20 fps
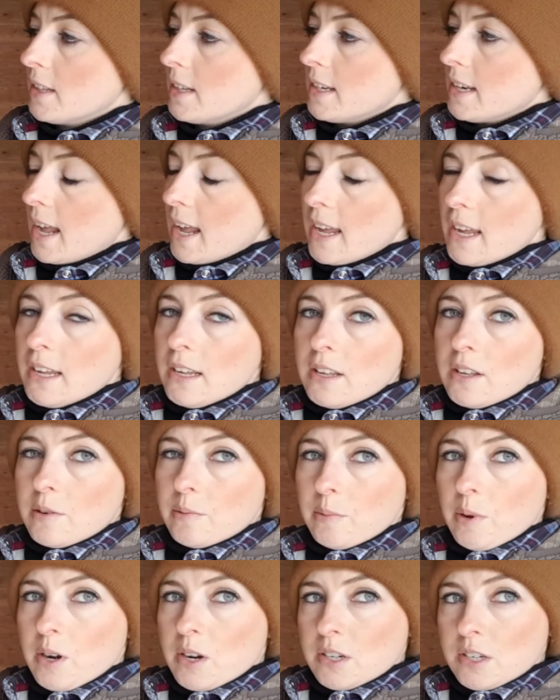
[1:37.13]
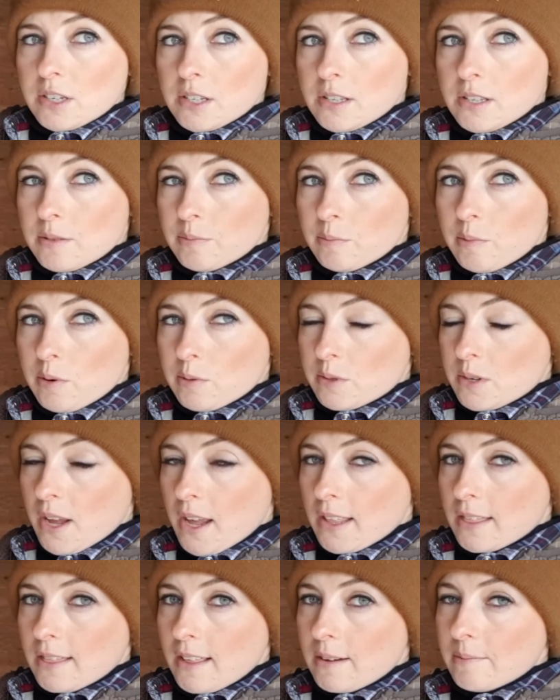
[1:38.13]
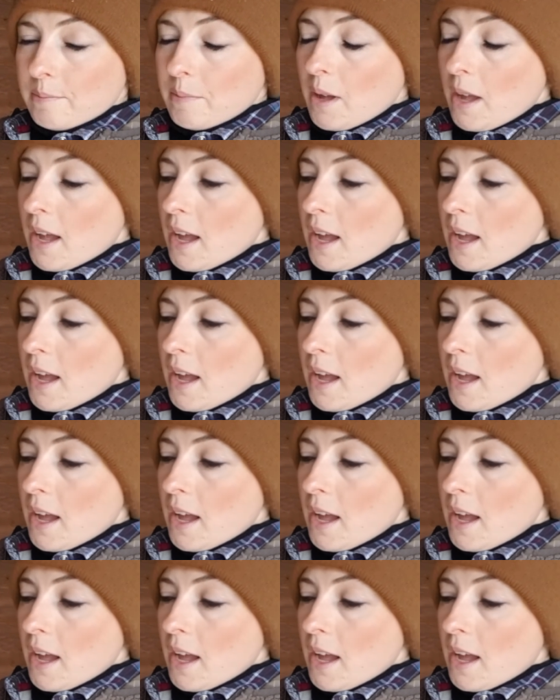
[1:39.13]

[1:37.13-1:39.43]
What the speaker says: the day. You want to just rotate them.